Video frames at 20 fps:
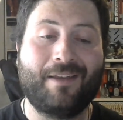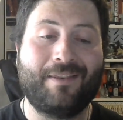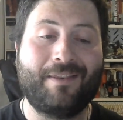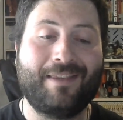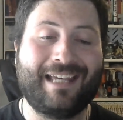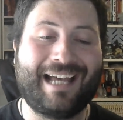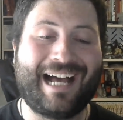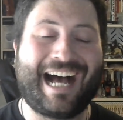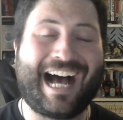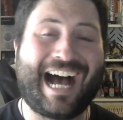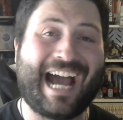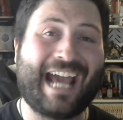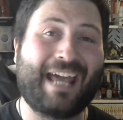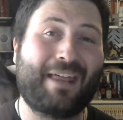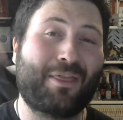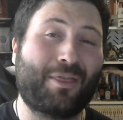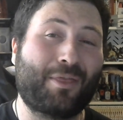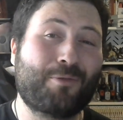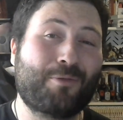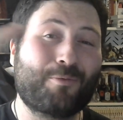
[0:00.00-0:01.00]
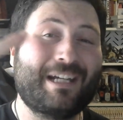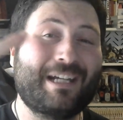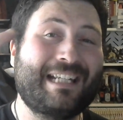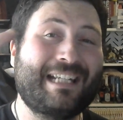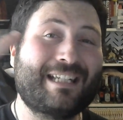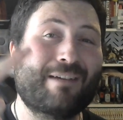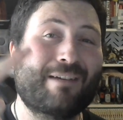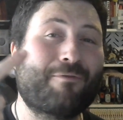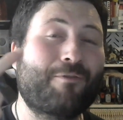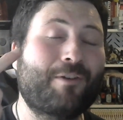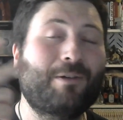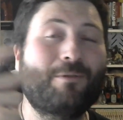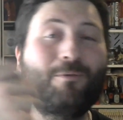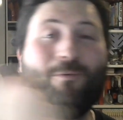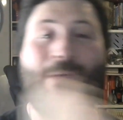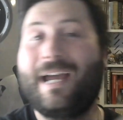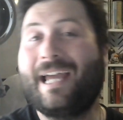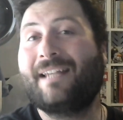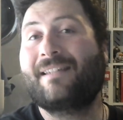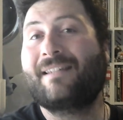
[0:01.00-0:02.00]
the eye. 3 different
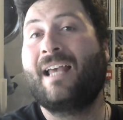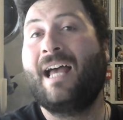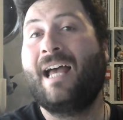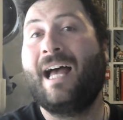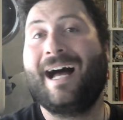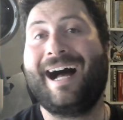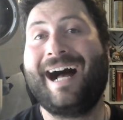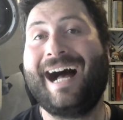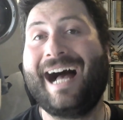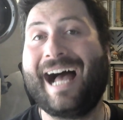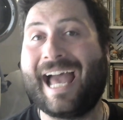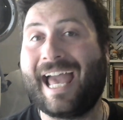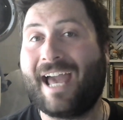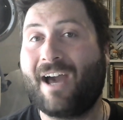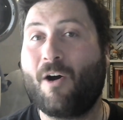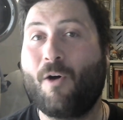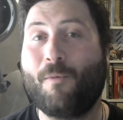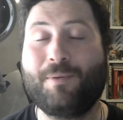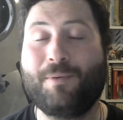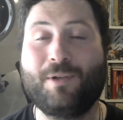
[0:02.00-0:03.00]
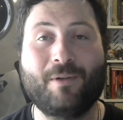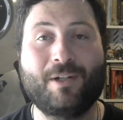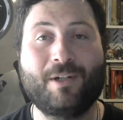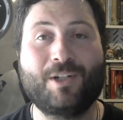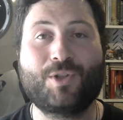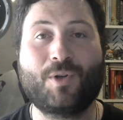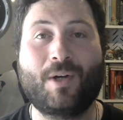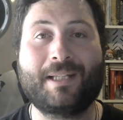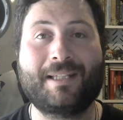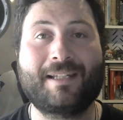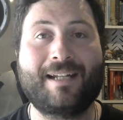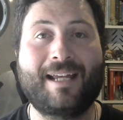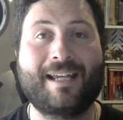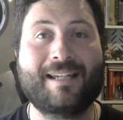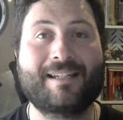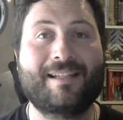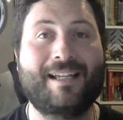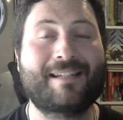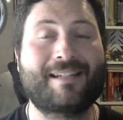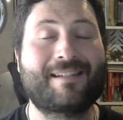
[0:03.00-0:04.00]
ways. I hope you enjoyed
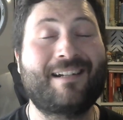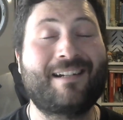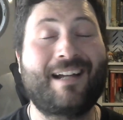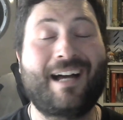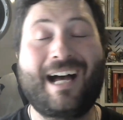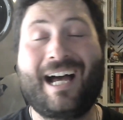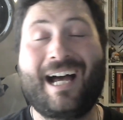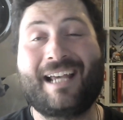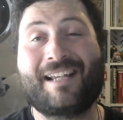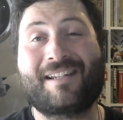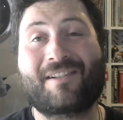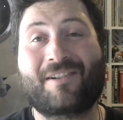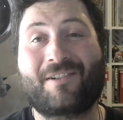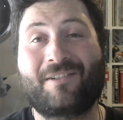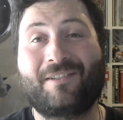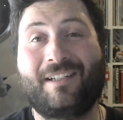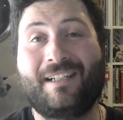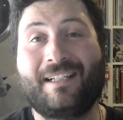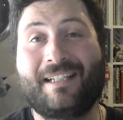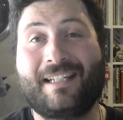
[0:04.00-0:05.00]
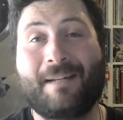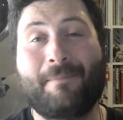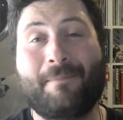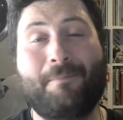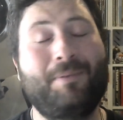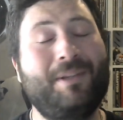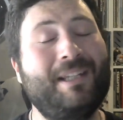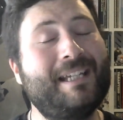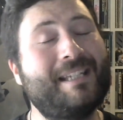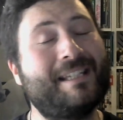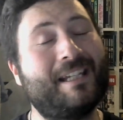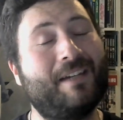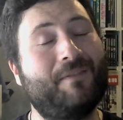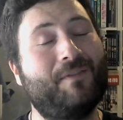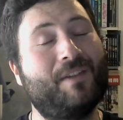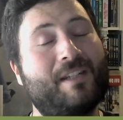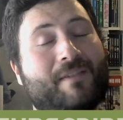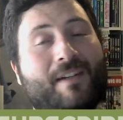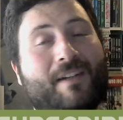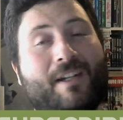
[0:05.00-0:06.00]
today's lesson. I certainly did. Please
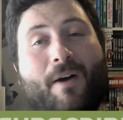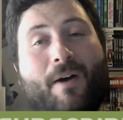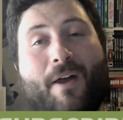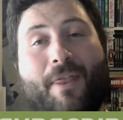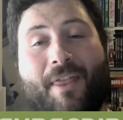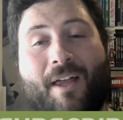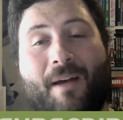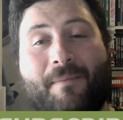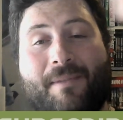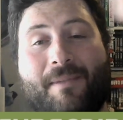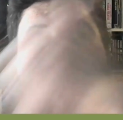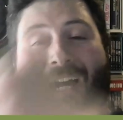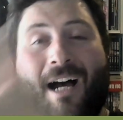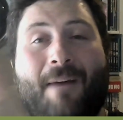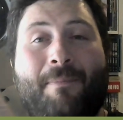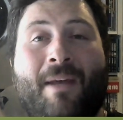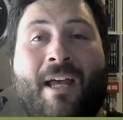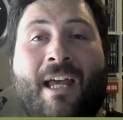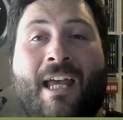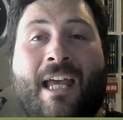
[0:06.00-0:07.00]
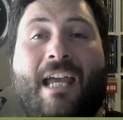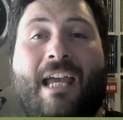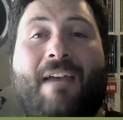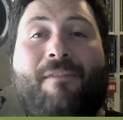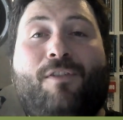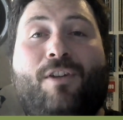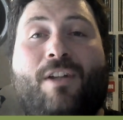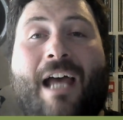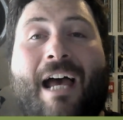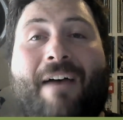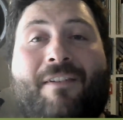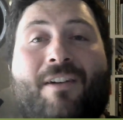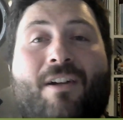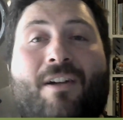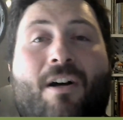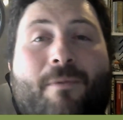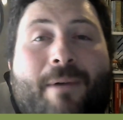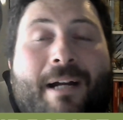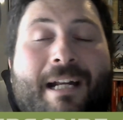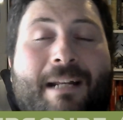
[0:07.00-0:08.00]
give this video a thumbs up. If you haven't
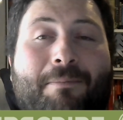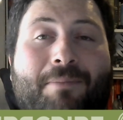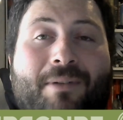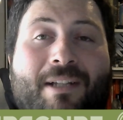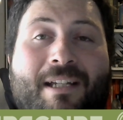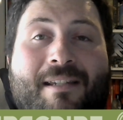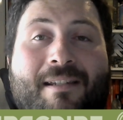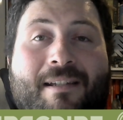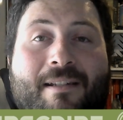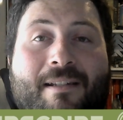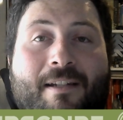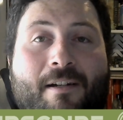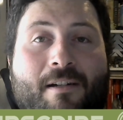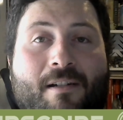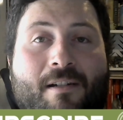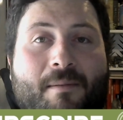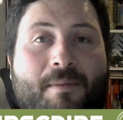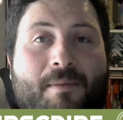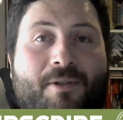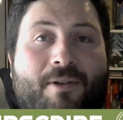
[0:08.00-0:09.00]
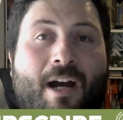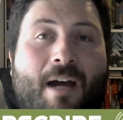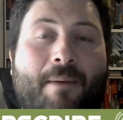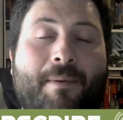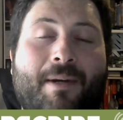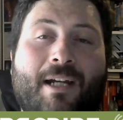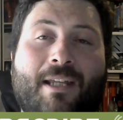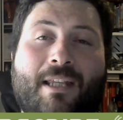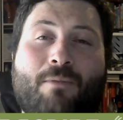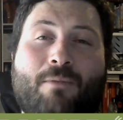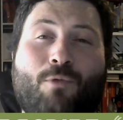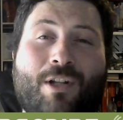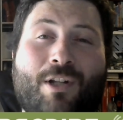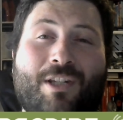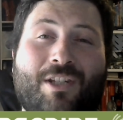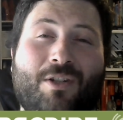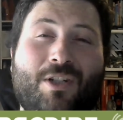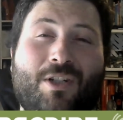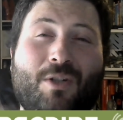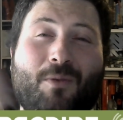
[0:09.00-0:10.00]
already, please consider subscribing. And then
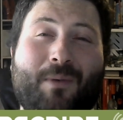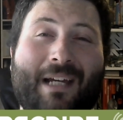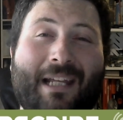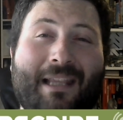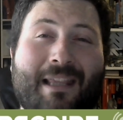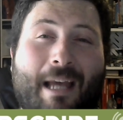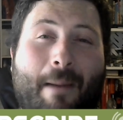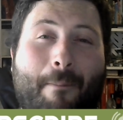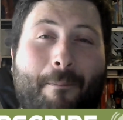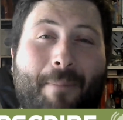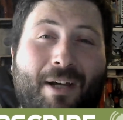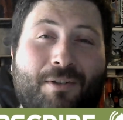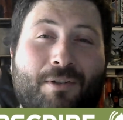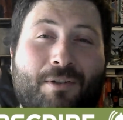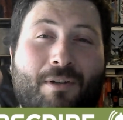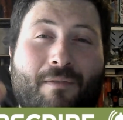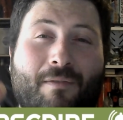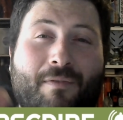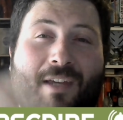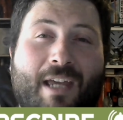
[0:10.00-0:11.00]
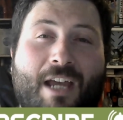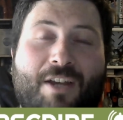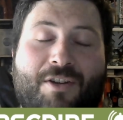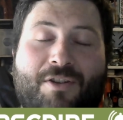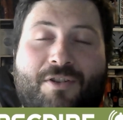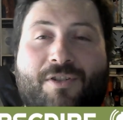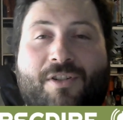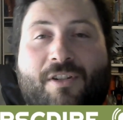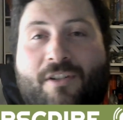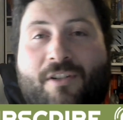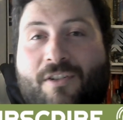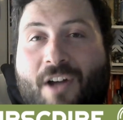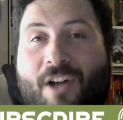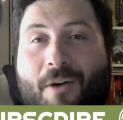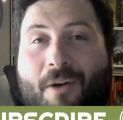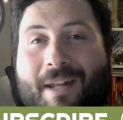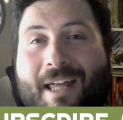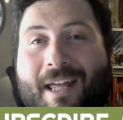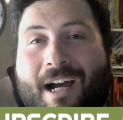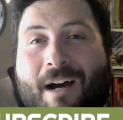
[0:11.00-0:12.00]
once you do, hit that bell notification so you
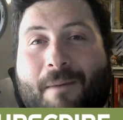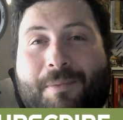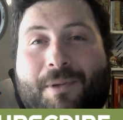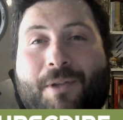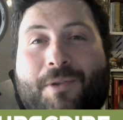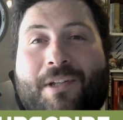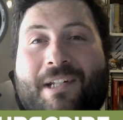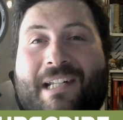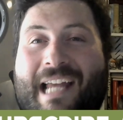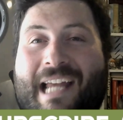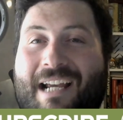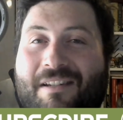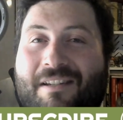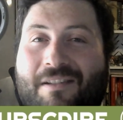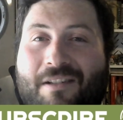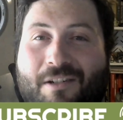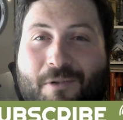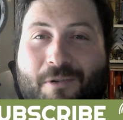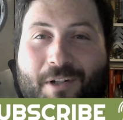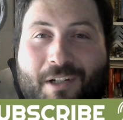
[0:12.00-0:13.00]
know when I upload the next Tutorial